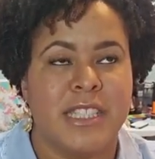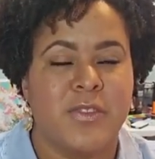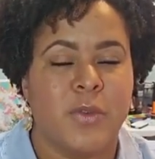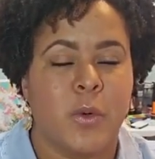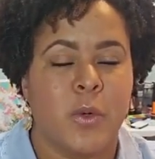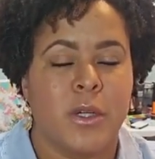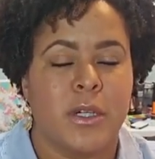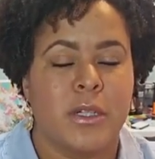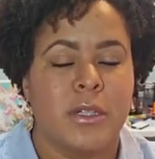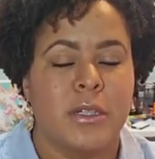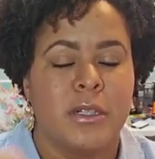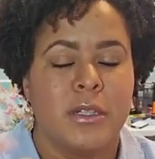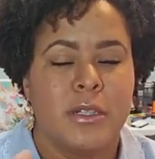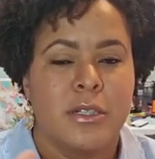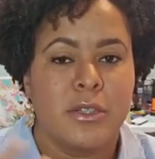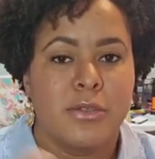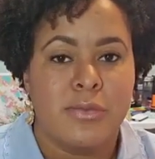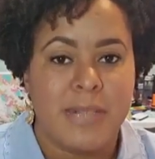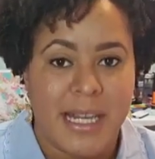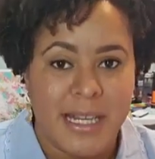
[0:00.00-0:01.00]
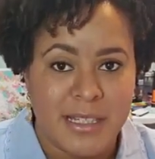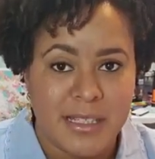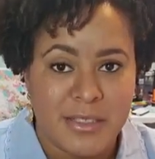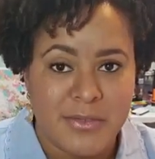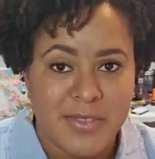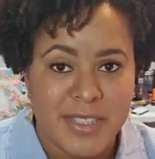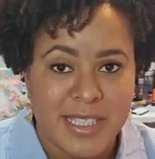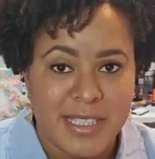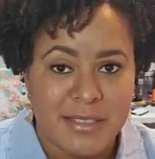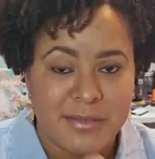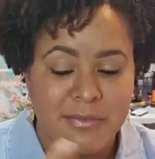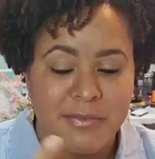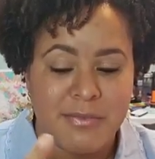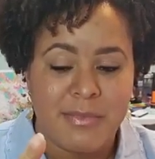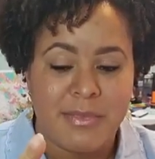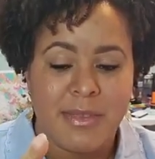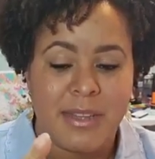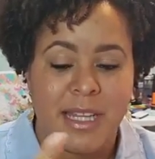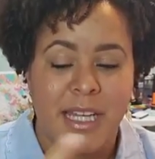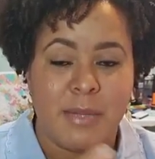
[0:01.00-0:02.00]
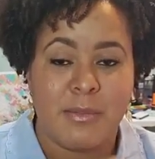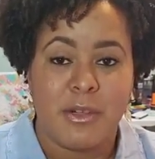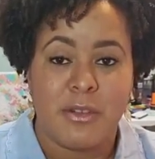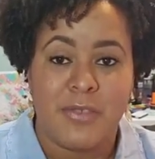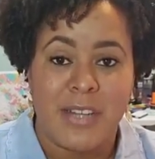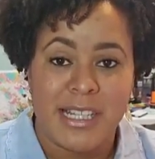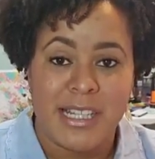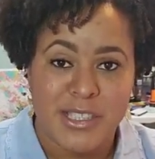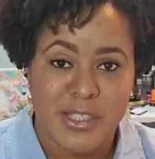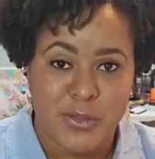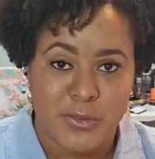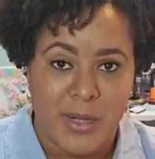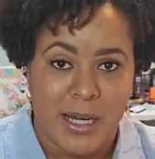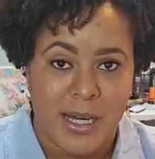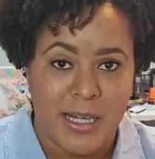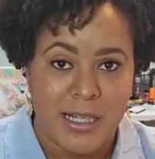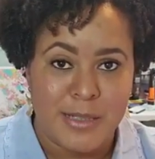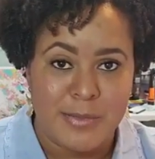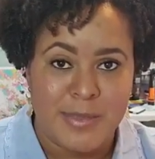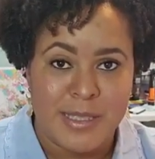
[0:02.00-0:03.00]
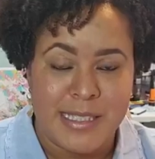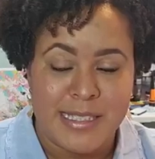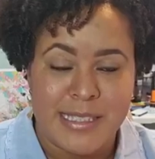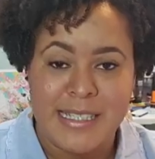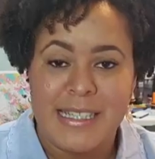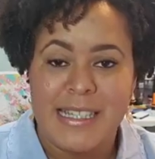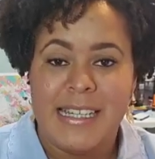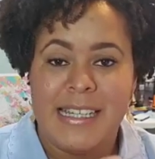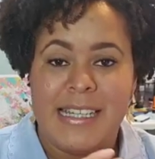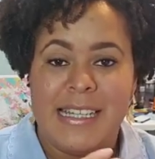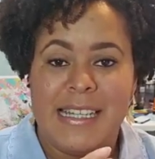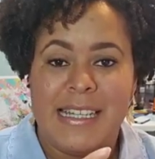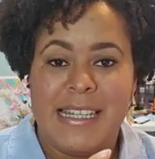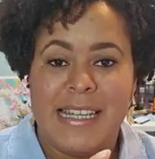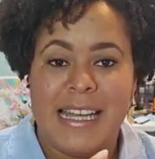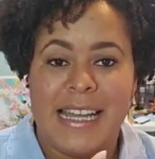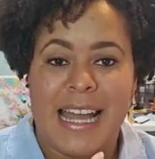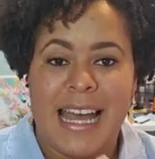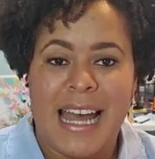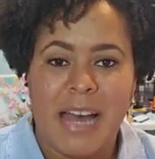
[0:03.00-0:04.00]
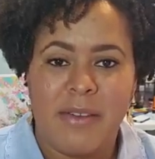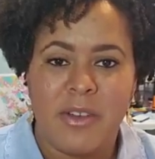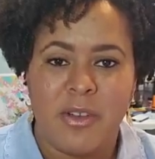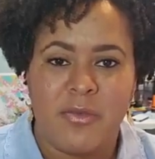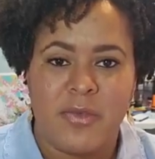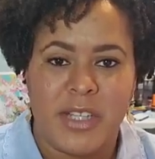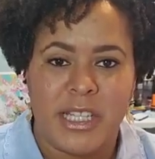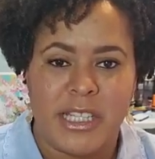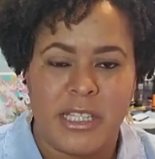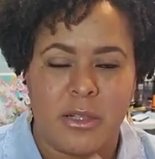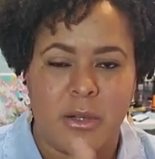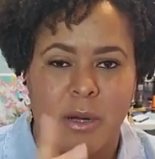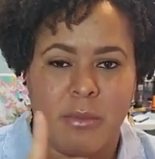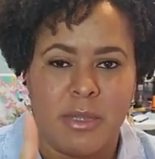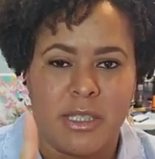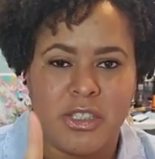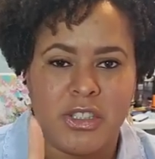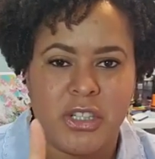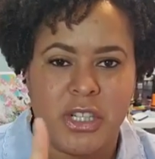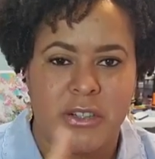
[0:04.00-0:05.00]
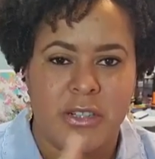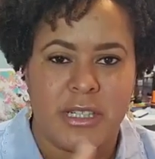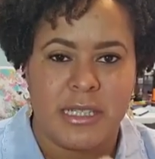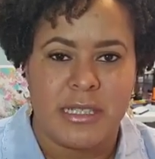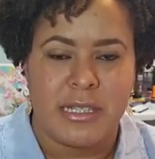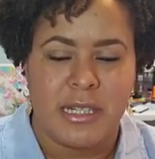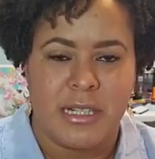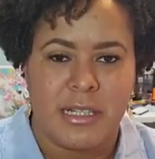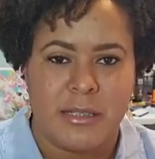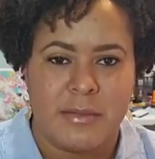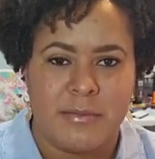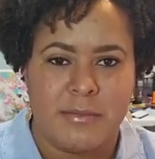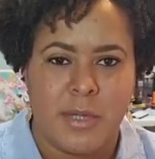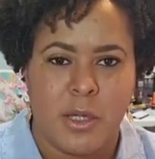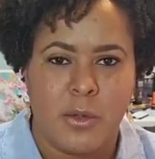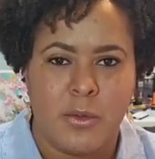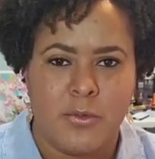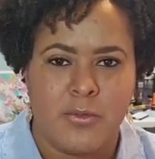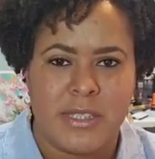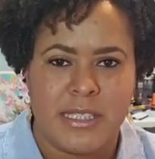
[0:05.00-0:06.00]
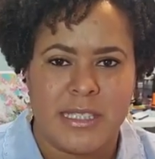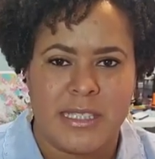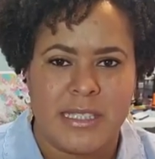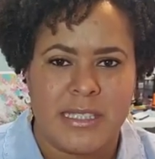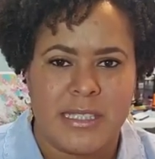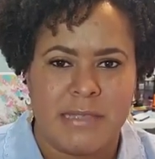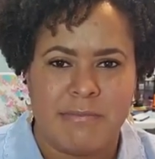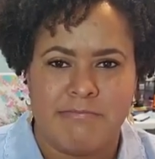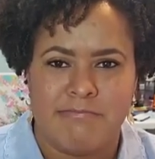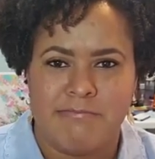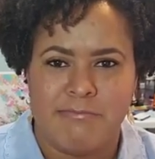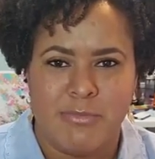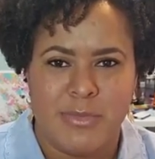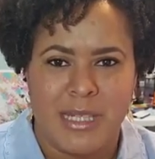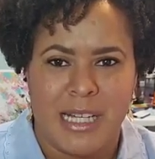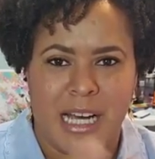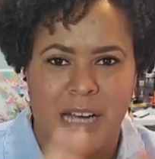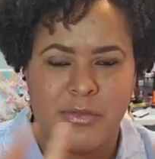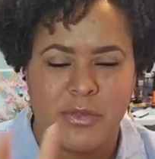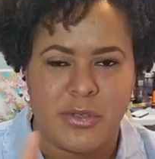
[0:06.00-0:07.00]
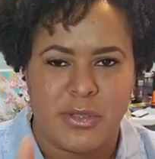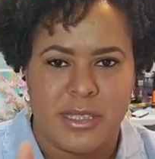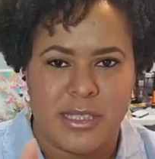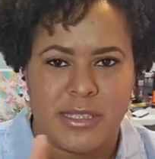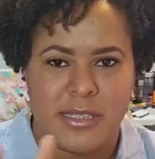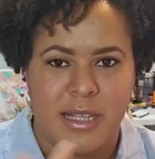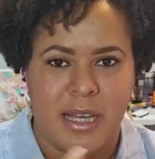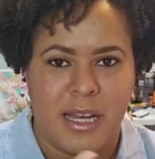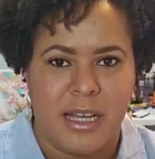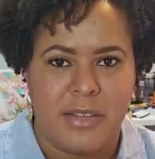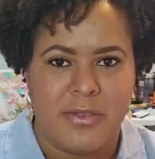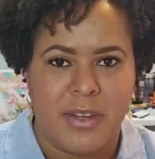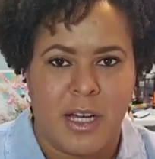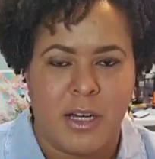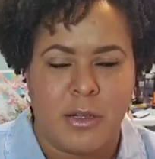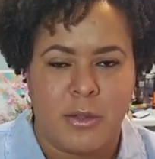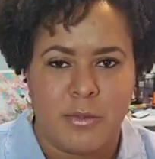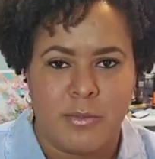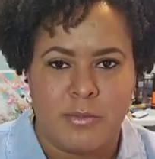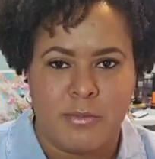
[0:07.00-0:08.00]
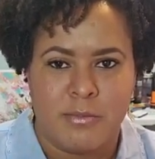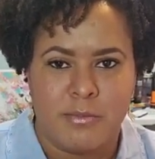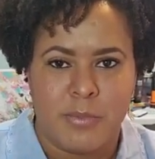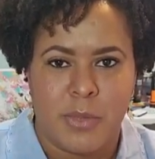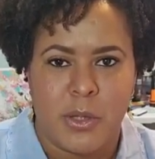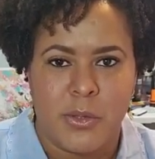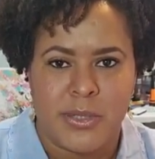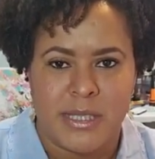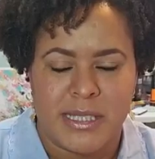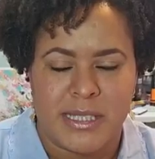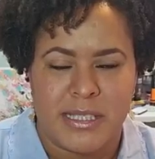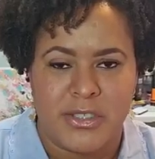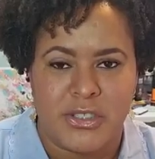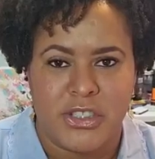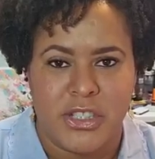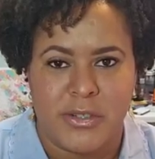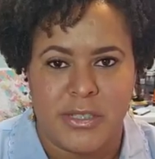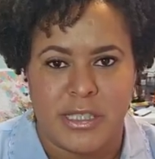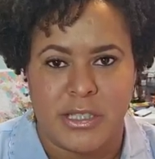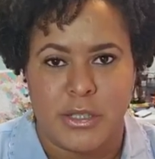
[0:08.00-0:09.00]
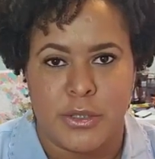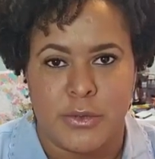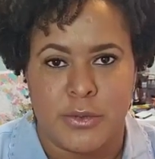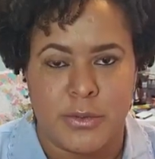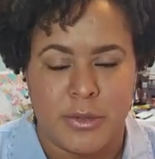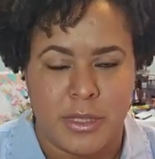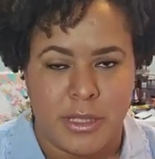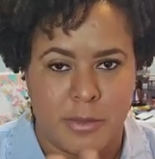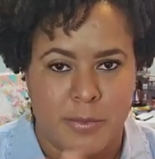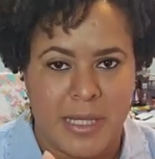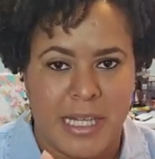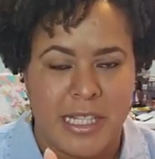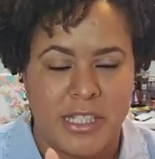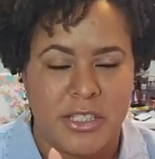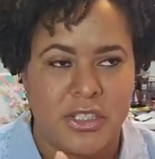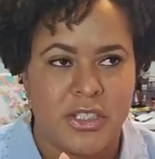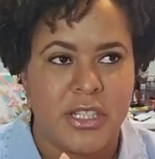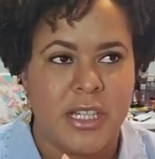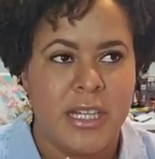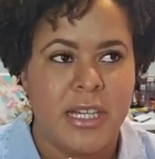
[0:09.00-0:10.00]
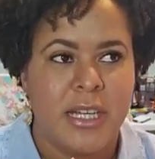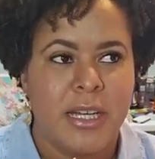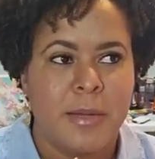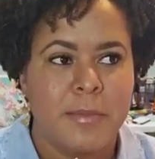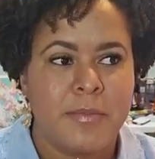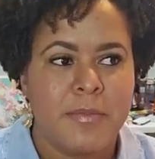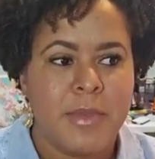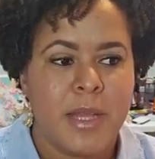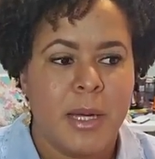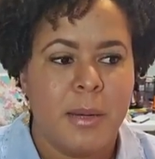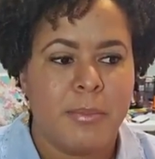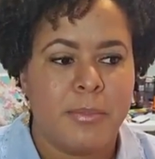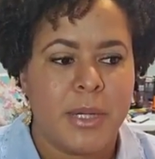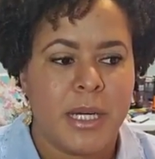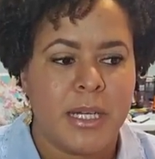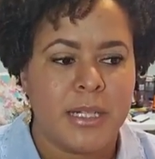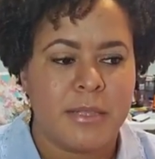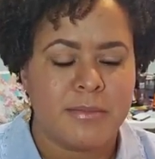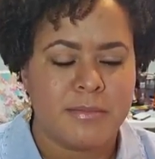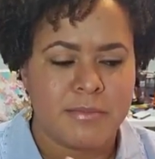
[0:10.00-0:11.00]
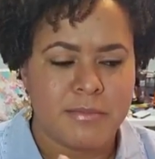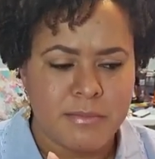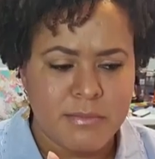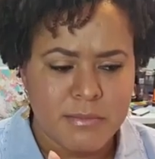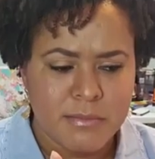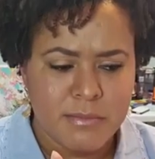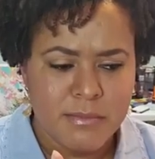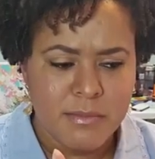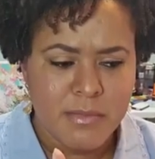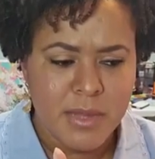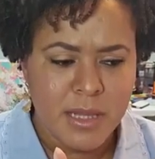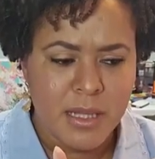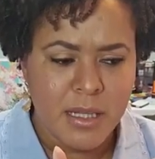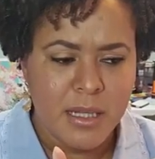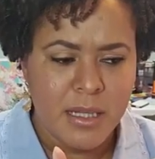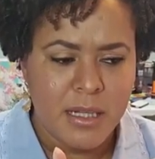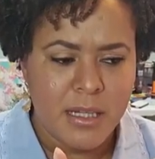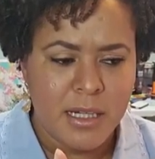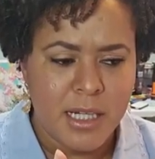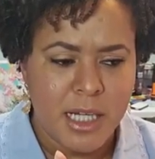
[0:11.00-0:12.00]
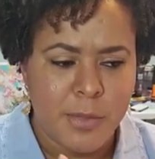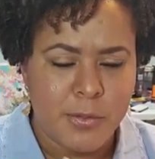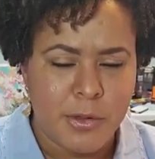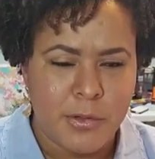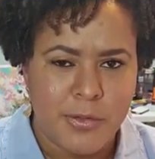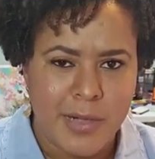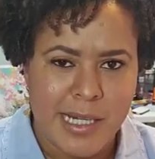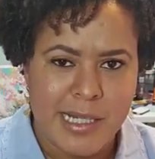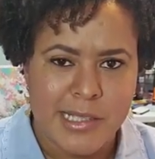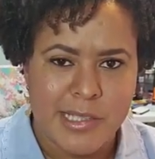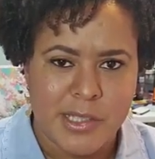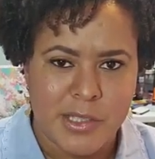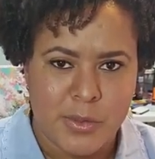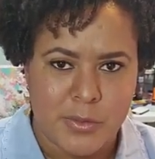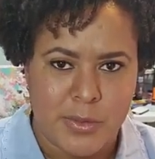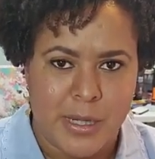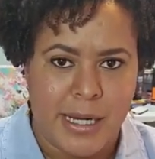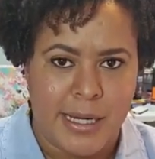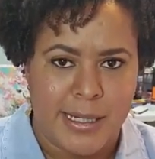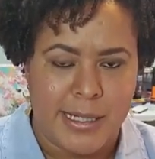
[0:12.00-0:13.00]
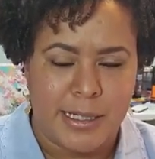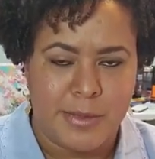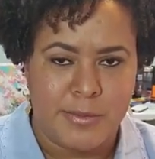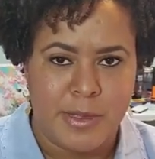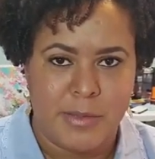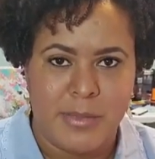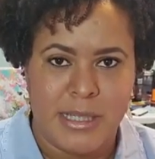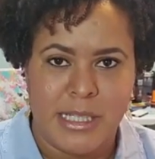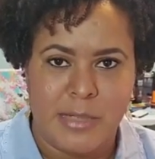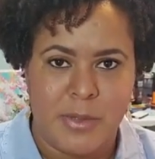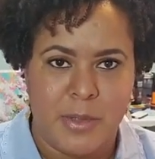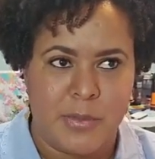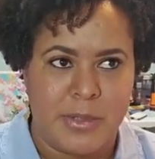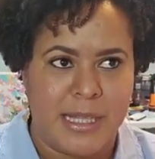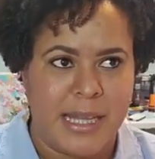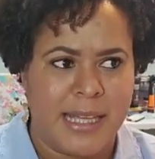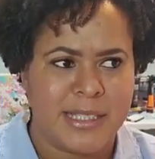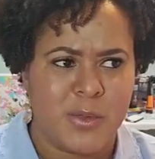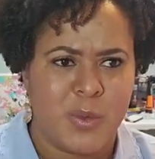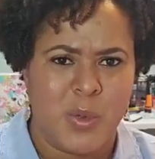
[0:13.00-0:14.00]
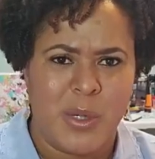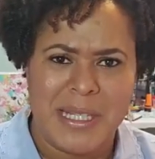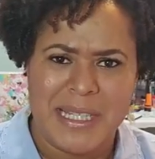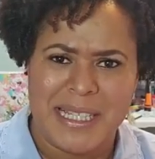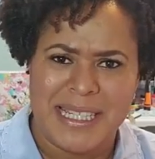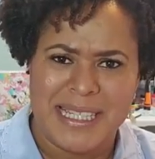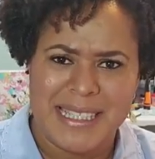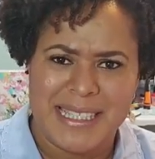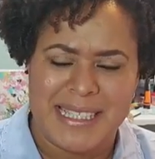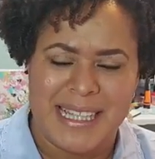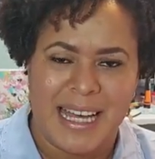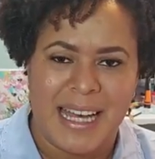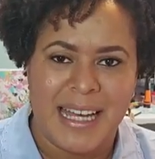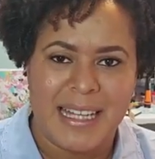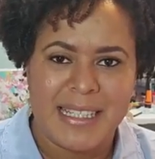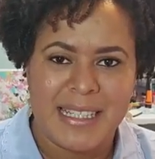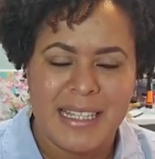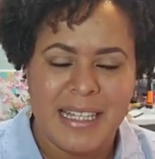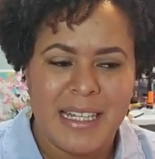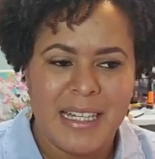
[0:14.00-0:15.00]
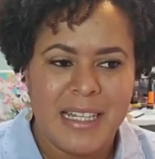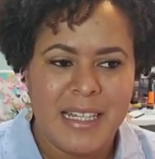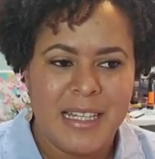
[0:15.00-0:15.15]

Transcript: for creatives and prophetic scribes. And I have a video. I'm gonna share it. Hopefully after this live, I'll post it and share it in the page. But a prophetic scribe, many people ask, what is that?